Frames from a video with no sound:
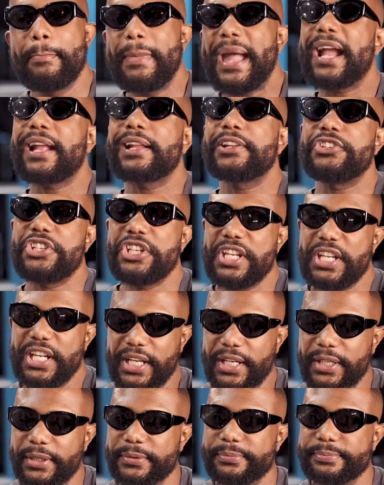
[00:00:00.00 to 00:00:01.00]
Mac
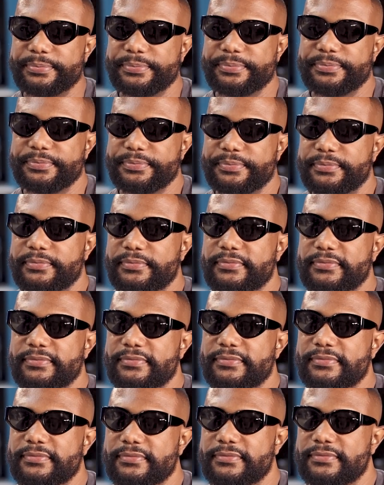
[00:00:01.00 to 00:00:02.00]
G.
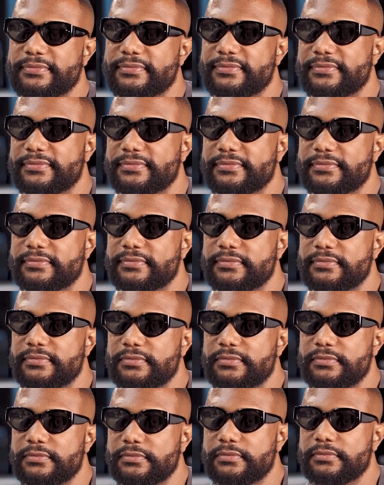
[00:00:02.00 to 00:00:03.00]
Mac
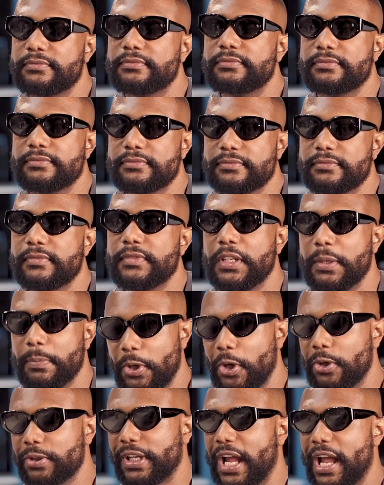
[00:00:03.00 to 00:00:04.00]
G, the podcast nigga. The
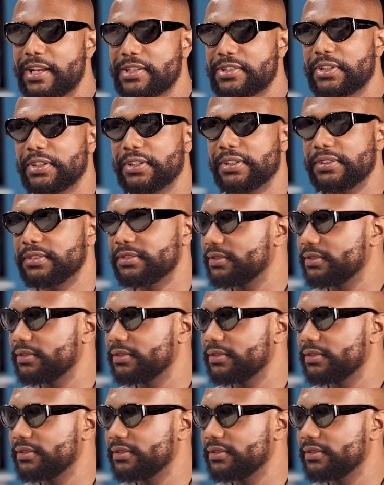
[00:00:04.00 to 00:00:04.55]
podcaster.